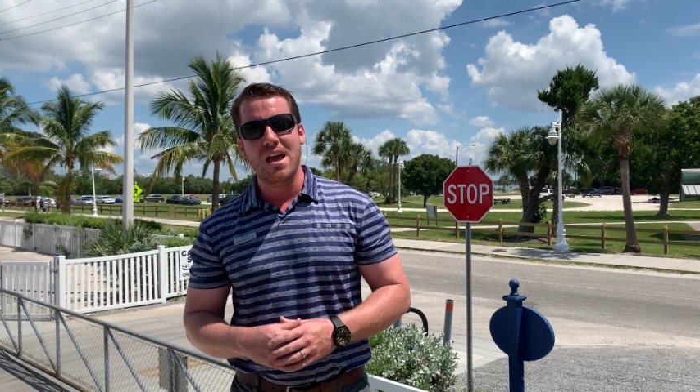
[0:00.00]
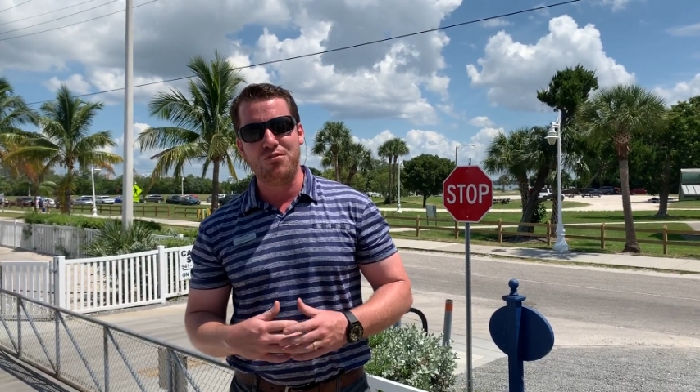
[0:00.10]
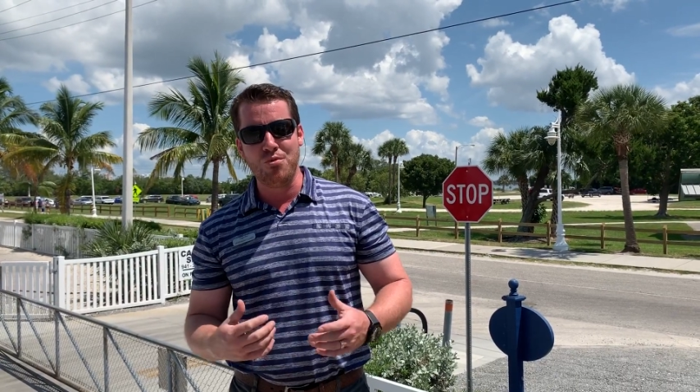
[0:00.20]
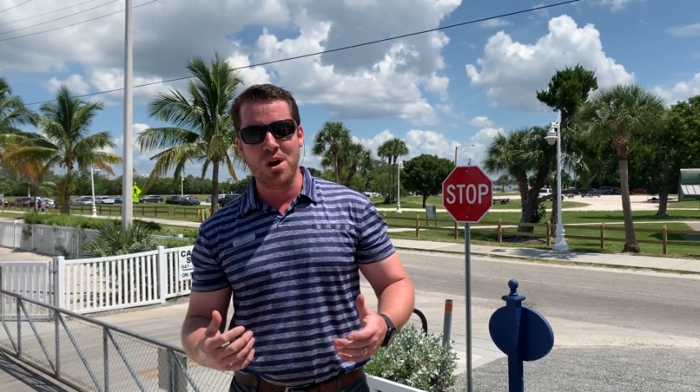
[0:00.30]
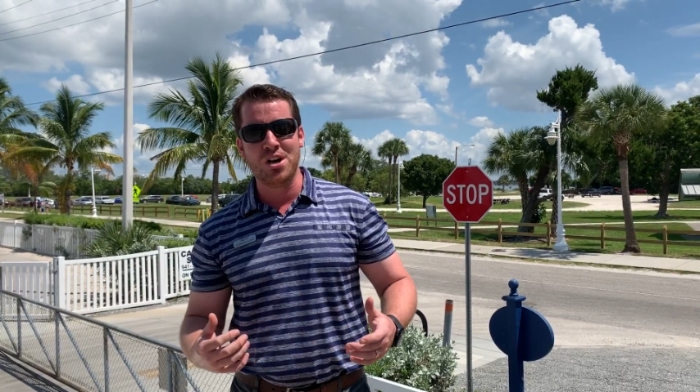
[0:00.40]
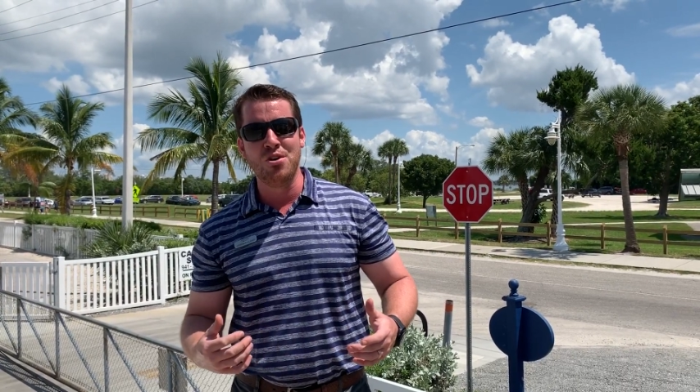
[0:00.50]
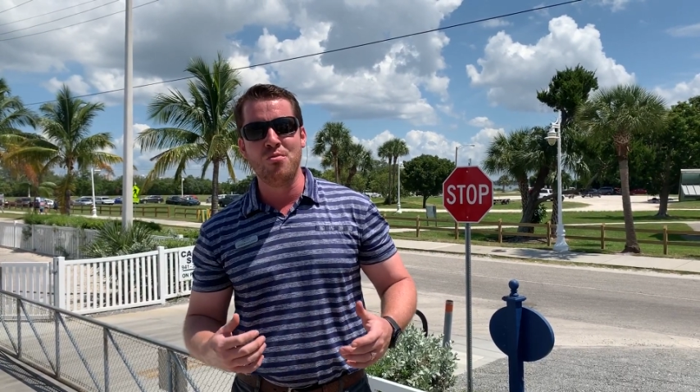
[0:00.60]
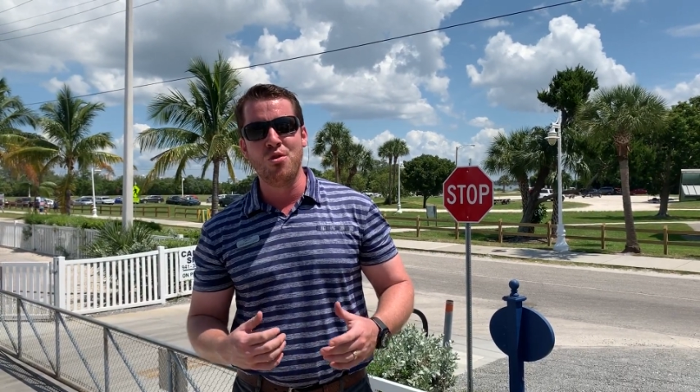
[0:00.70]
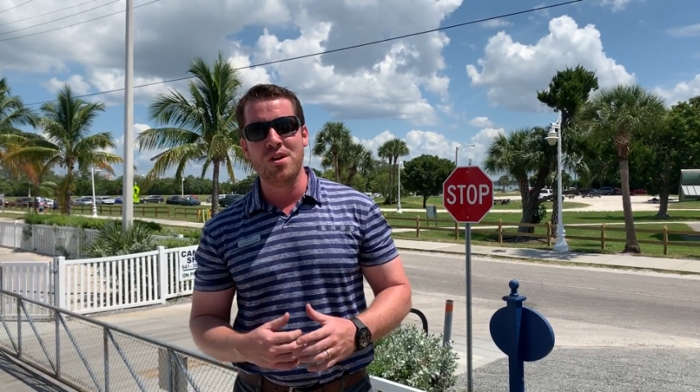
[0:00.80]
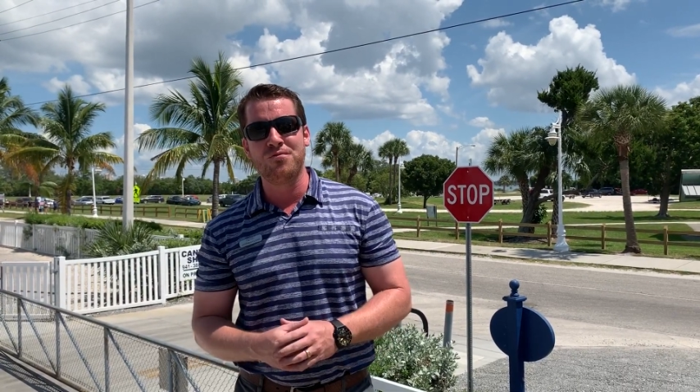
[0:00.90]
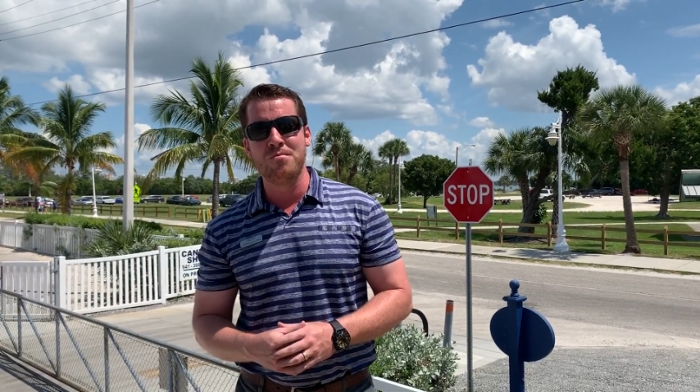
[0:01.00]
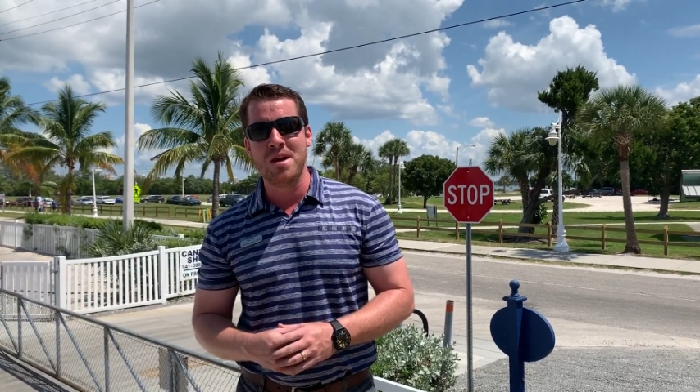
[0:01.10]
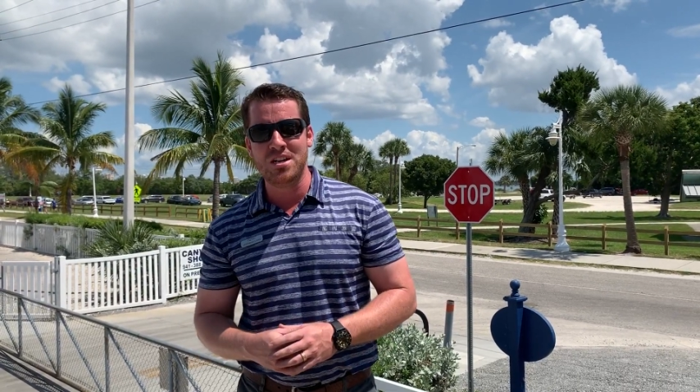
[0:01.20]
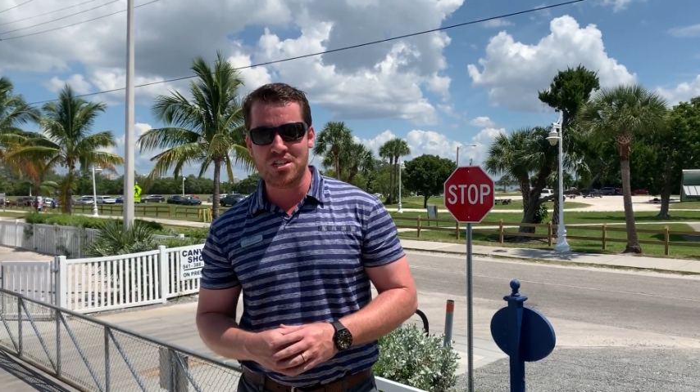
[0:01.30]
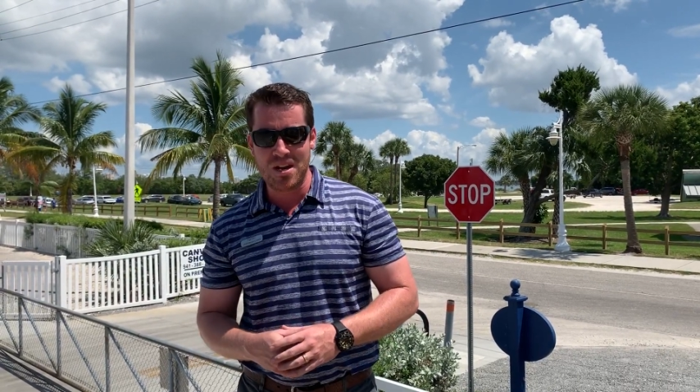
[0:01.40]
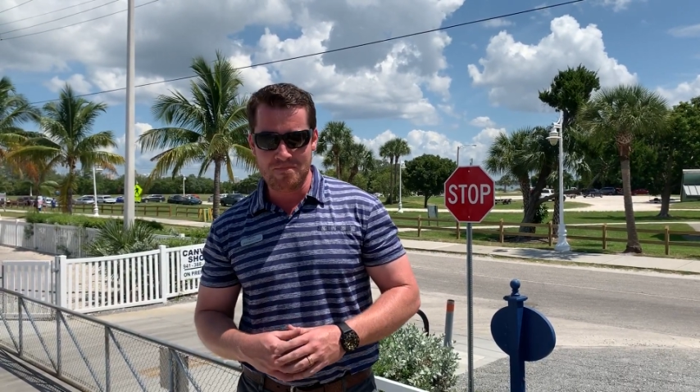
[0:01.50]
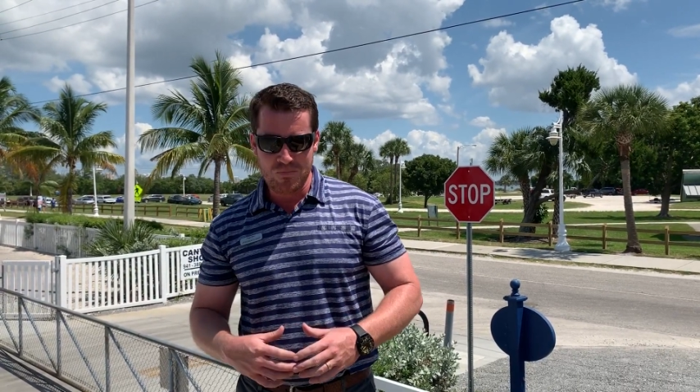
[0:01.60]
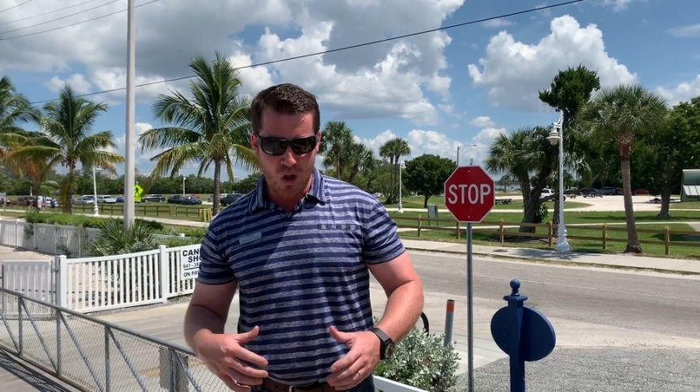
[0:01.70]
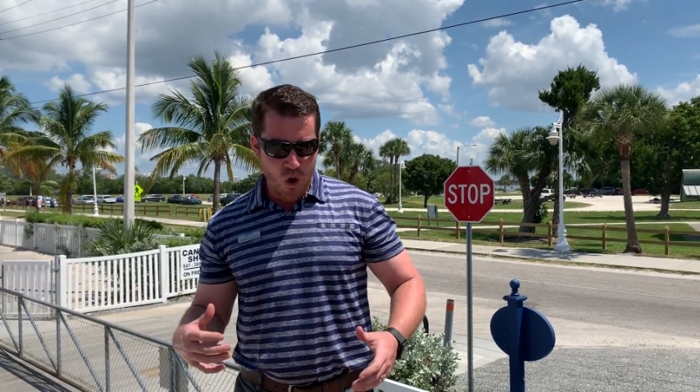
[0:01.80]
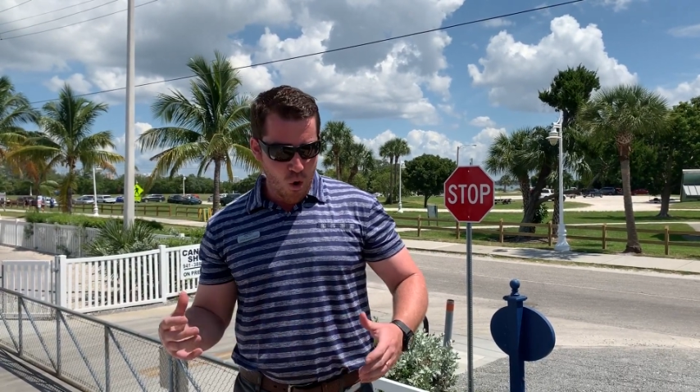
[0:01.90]
If you wanna know more
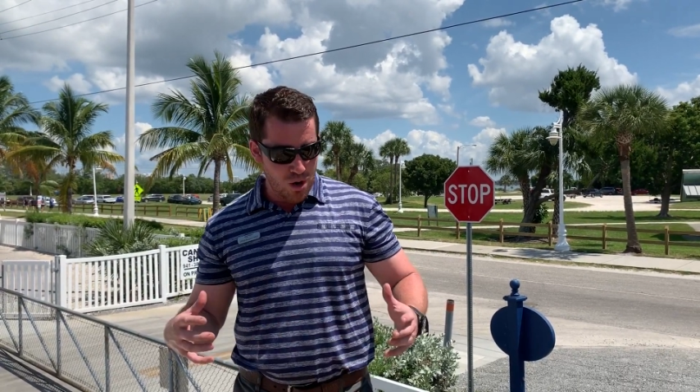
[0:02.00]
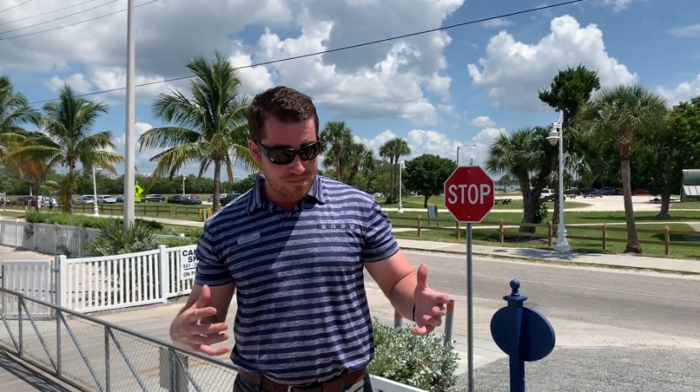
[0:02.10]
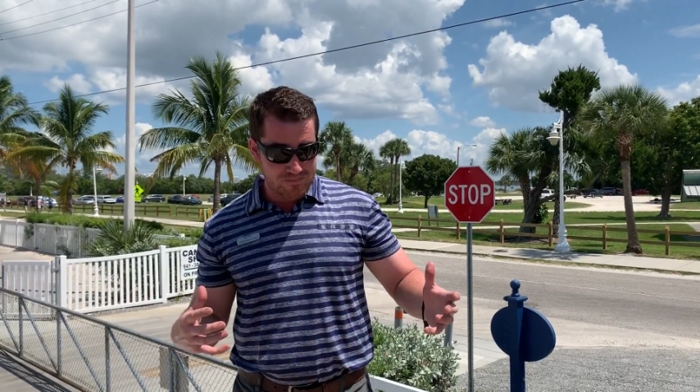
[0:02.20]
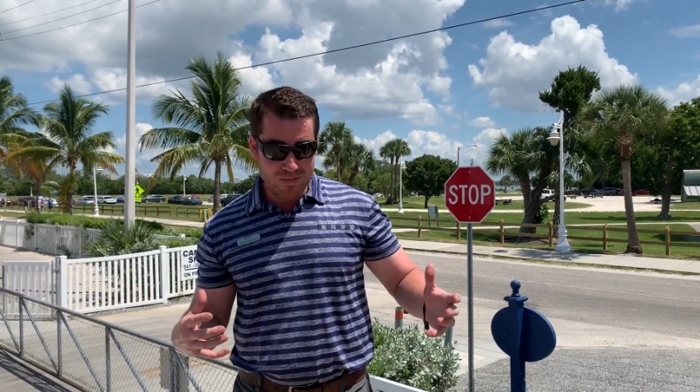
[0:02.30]
information or